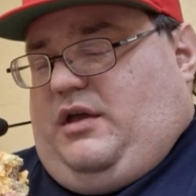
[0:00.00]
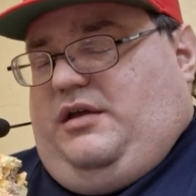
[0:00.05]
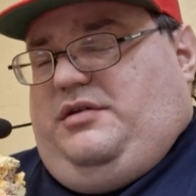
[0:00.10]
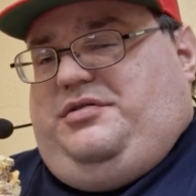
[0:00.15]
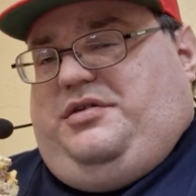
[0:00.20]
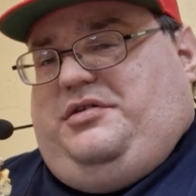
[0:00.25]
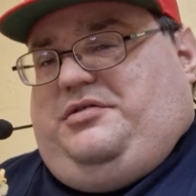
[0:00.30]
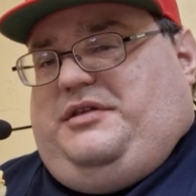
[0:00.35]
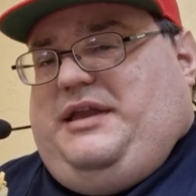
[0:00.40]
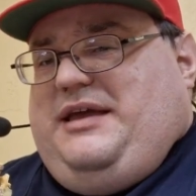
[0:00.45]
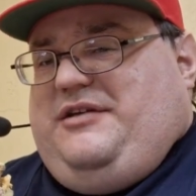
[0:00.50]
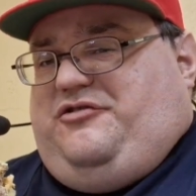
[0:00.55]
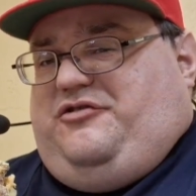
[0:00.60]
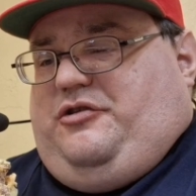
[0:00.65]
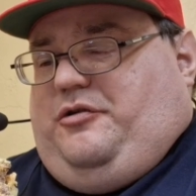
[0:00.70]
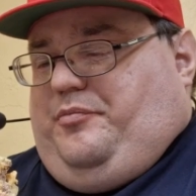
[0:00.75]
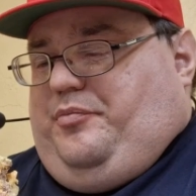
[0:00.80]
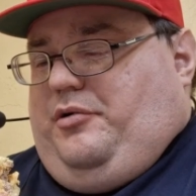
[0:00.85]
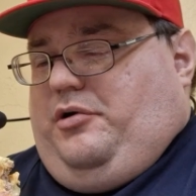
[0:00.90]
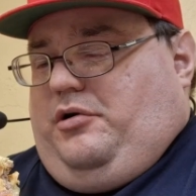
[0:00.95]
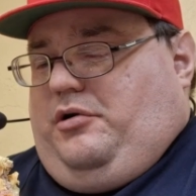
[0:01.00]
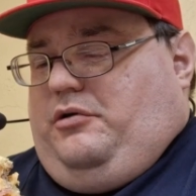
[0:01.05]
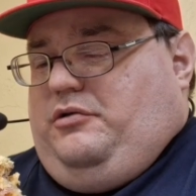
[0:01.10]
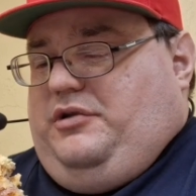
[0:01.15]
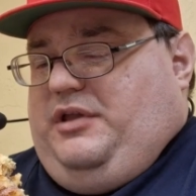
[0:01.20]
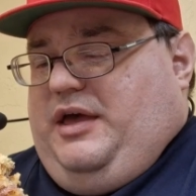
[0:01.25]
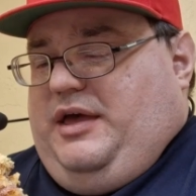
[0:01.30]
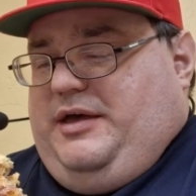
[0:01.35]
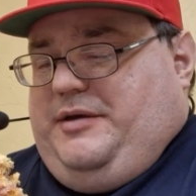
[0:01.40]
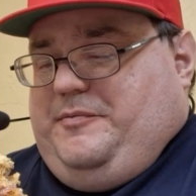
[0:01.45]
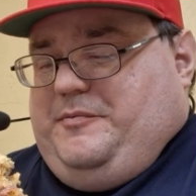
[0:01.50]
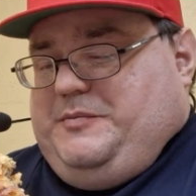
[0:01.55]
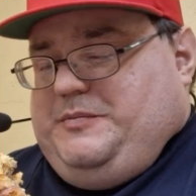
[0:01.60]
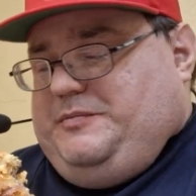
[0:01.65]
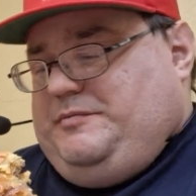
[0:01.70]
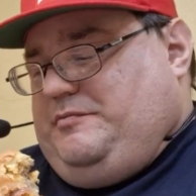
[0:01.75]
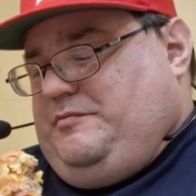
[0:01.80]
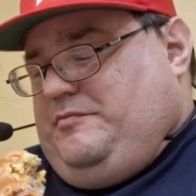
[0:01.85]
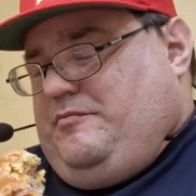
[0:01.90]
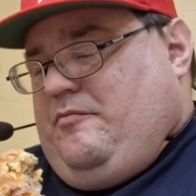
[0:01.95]
this is National Burger Day.
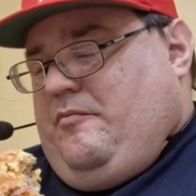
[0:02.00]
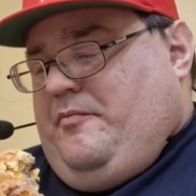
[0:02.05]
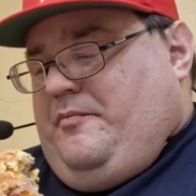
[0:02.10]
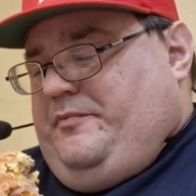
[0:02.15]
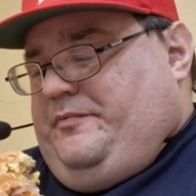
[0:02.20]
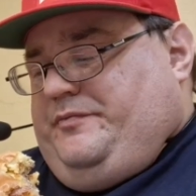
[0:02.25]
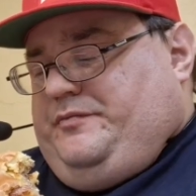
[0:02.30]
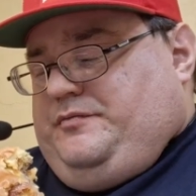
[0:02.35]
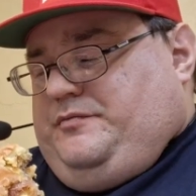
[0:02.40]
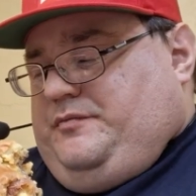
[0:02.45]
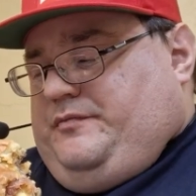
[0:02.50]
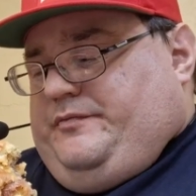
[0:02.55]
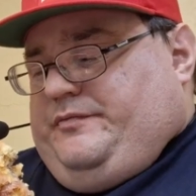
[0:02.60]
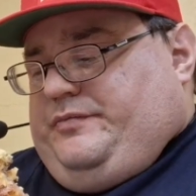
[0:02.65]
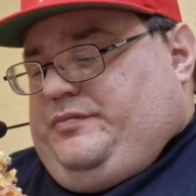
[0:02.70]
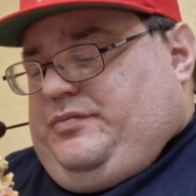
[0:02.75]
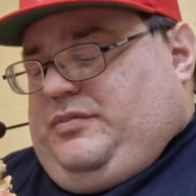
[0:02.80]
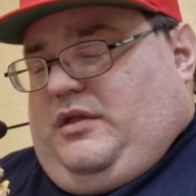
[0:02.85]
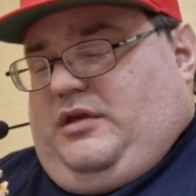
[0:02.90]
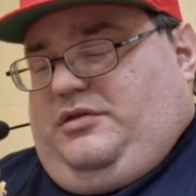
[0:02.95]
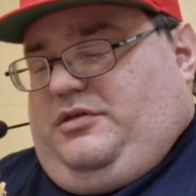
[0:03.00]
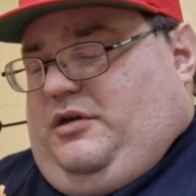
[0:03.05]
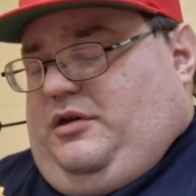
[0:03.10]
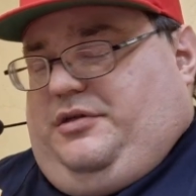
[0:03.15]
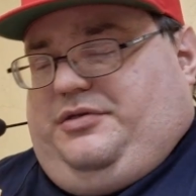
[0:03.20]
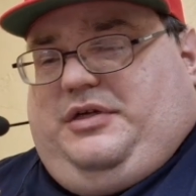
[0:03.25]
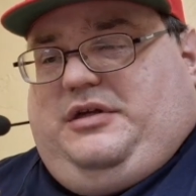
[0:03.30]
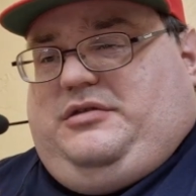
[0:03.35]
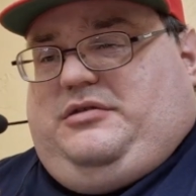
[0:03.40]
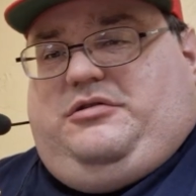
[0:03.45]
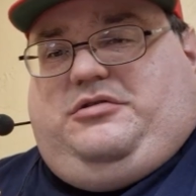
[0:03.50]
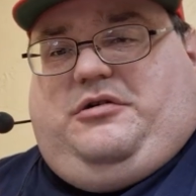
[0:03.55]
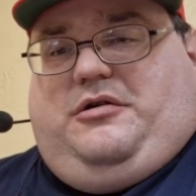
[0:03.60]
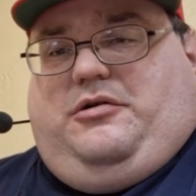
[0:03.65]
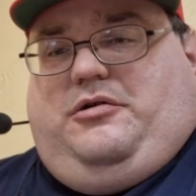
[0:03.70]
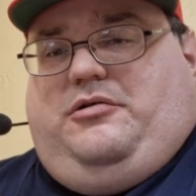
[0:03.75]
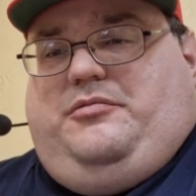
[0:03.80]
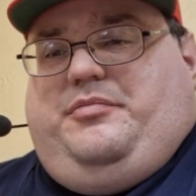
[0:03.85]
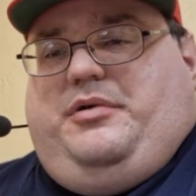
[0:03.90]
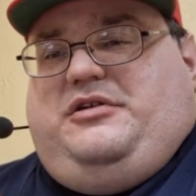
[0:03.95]
So I think there's a
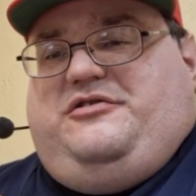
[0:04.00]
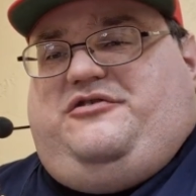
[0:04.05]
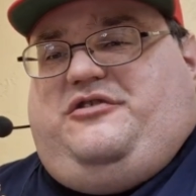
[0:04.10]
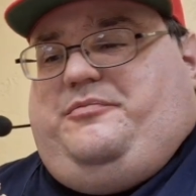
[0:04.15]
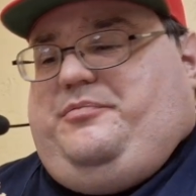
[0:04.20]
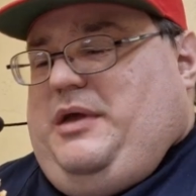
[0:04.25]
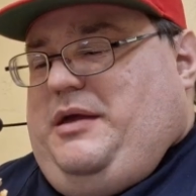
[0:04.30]
whole bunch of